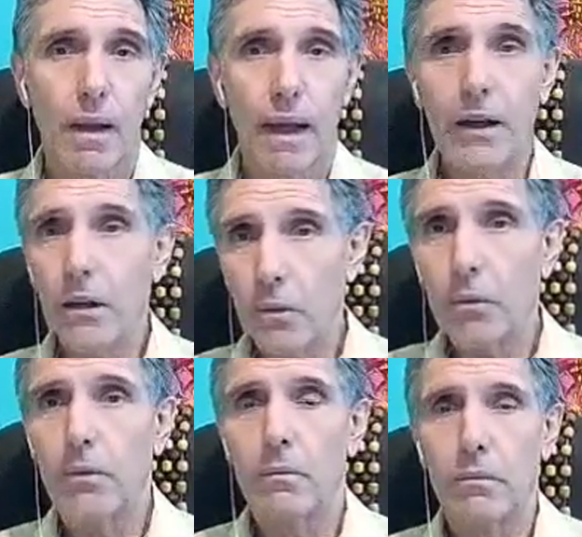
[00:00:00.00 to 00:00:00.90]
And
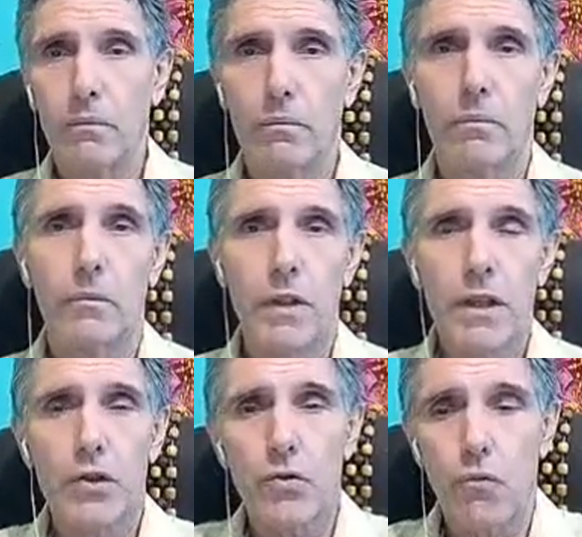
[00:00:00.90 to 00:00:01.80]

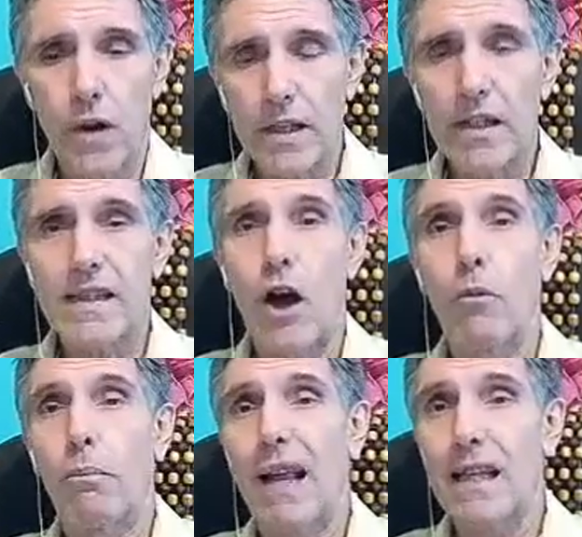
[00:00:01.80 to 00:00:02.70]
this raises
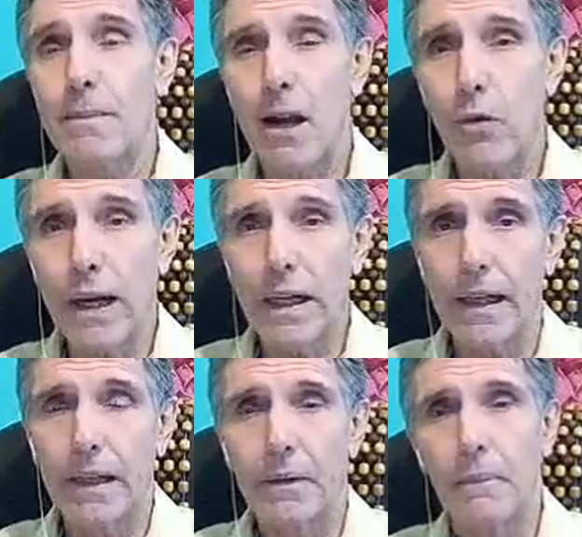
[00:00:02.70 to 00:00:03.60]
our plasma quickly.